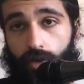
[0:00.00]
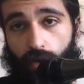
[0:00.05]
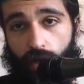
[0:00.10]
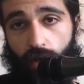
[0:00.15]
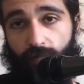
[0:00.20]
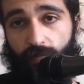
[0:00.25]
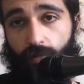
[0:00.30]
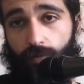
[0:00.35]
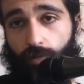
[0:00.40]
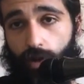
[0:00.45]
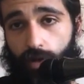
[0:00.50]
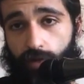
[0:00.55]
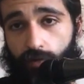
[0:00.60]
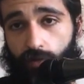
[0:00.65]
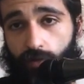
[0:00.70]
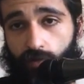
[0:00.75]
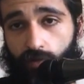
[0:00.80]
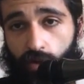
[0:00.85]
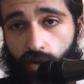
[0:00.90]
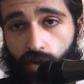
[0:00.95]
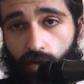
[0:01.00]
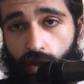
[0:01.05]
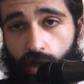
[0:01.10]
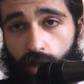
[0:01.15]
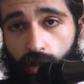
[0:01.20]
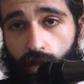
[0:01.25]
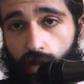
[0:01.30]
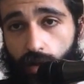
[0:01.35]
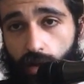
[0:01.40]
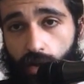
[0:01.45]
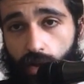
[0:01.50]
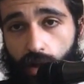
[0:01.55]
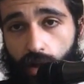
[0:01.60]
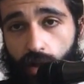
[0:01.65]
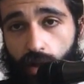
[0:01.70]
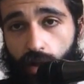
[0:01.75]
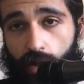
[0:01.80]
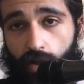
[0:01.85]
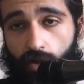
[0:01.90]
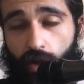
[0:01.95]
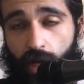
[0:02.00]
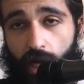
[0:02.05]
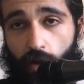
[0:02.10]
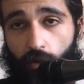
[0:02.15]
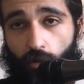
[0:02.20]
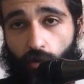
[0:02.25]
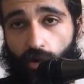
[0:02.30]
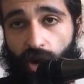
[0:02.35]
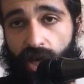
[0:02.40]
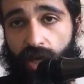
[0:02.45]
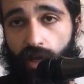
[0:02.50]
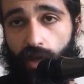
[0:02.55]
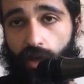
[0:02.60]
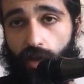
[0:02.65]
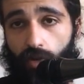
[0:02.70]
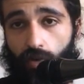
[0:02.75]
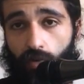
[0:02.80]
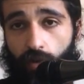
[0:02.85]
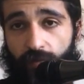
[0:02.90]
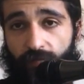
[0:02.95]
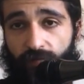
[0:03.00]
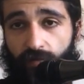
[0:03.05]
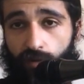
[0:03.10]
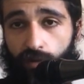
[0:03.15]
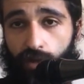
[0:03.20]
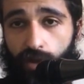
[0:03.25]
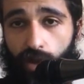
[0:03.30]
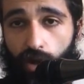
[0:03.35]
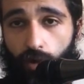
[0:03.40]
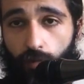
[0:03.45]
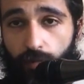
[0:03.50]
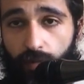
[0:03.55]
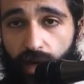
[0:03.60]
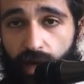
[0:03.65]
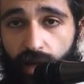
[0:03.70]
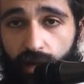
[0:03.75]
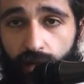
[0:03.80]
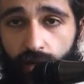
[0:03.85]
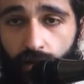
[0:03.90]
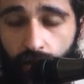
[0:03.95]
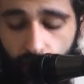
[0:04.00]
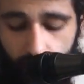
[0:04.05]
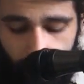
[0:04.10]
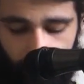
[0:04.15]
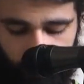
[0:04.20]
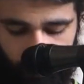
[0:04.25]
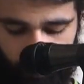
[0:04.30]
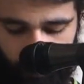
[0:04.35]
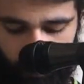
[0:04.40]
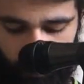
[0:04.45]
You're gonna vibrato it when you get there, and then you're gonna rake into a full tone bend.